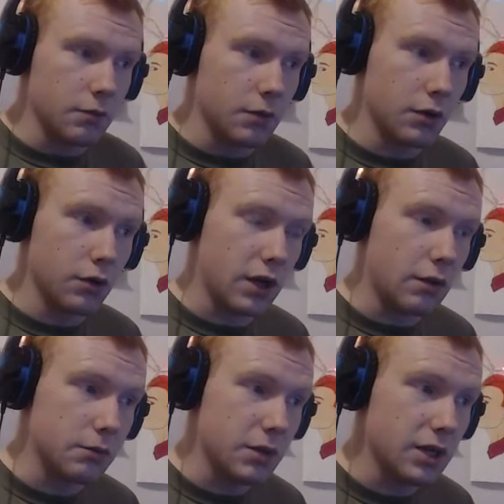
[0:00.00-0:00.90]
though
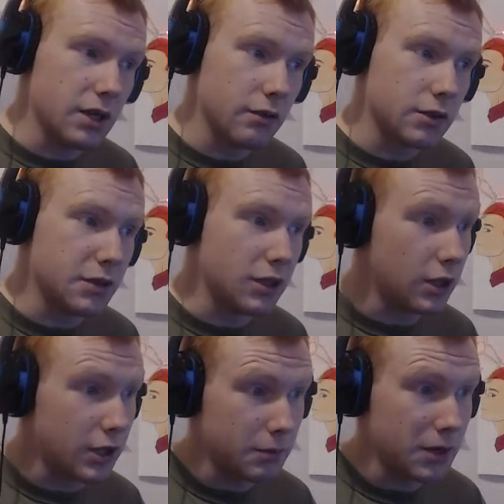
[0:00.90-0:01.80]
that would mean I would be a
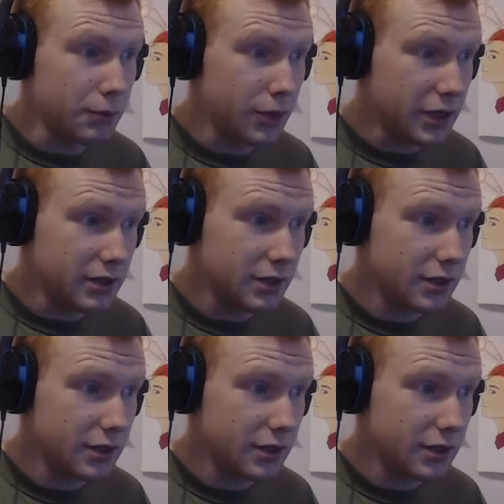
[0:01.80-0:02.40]
lot on my plate.